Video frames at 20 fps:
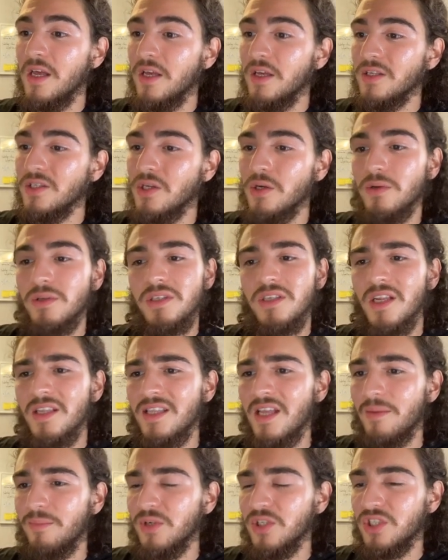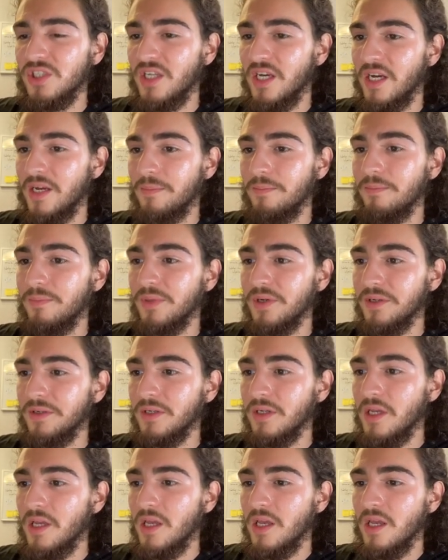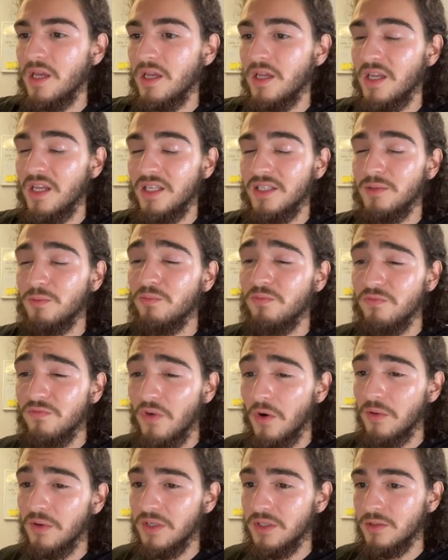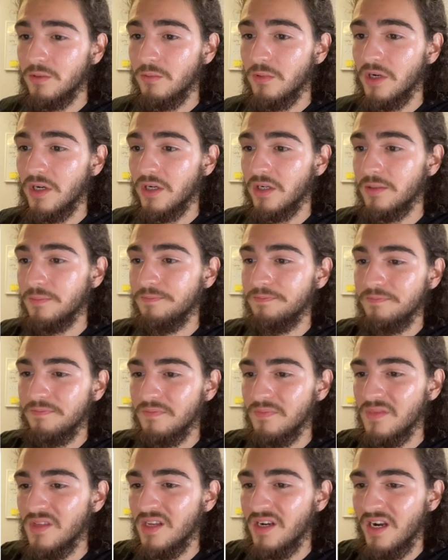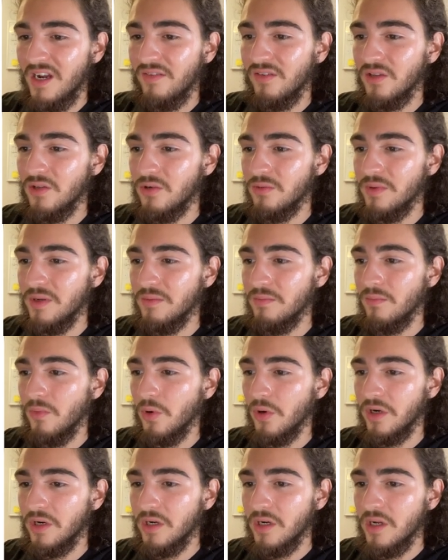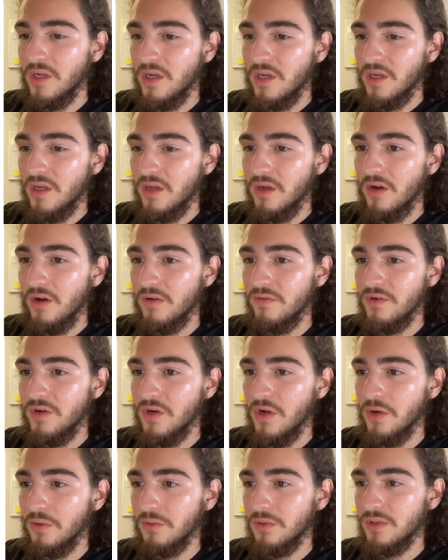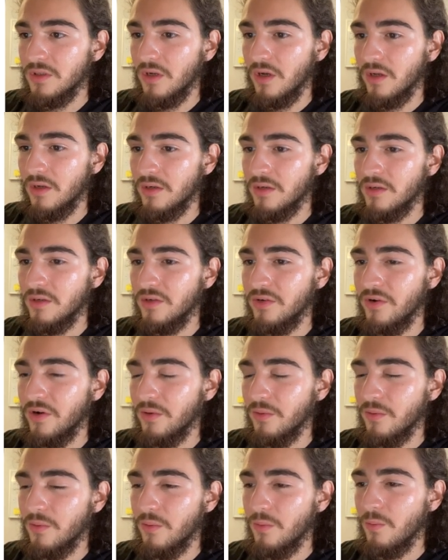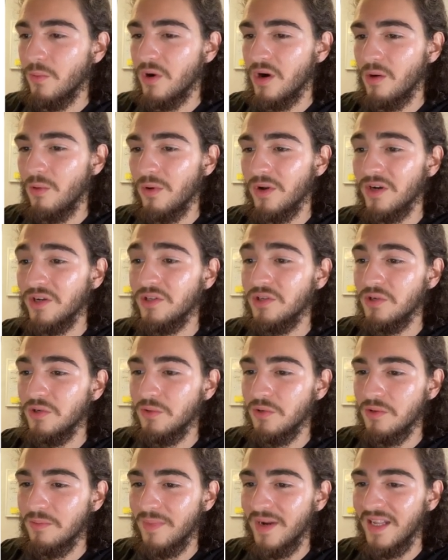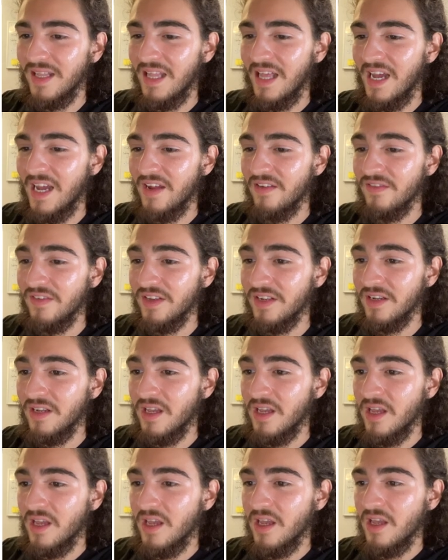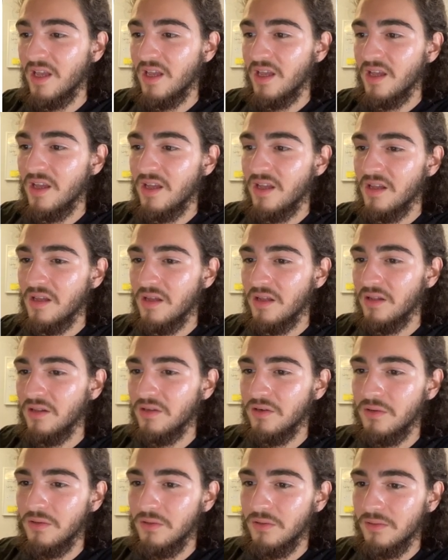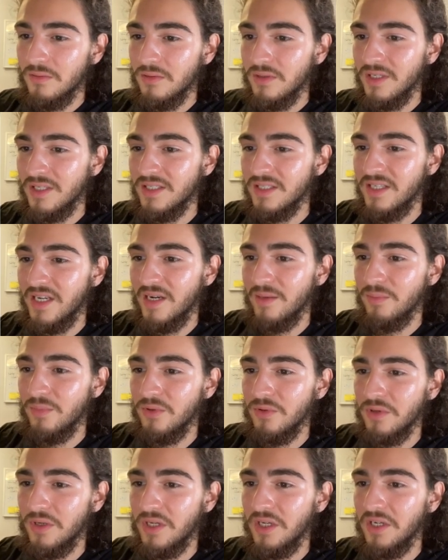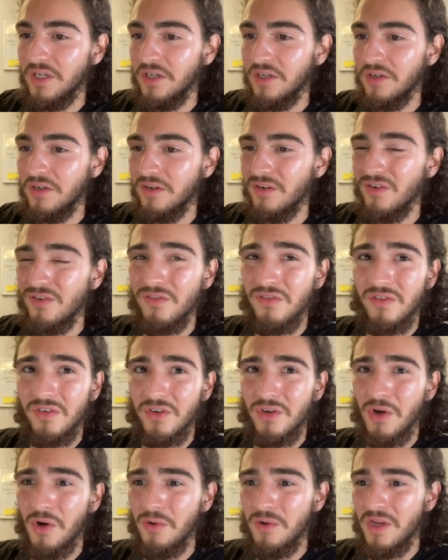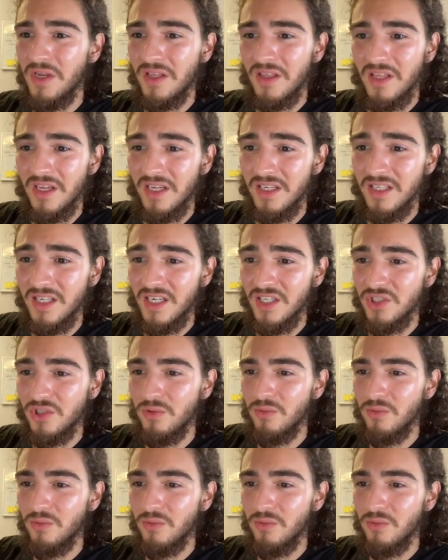So it's not that much time, but it's focused work. And I have a little bit more of notes on, what I want to do with my life and a little example here of coding thing that I should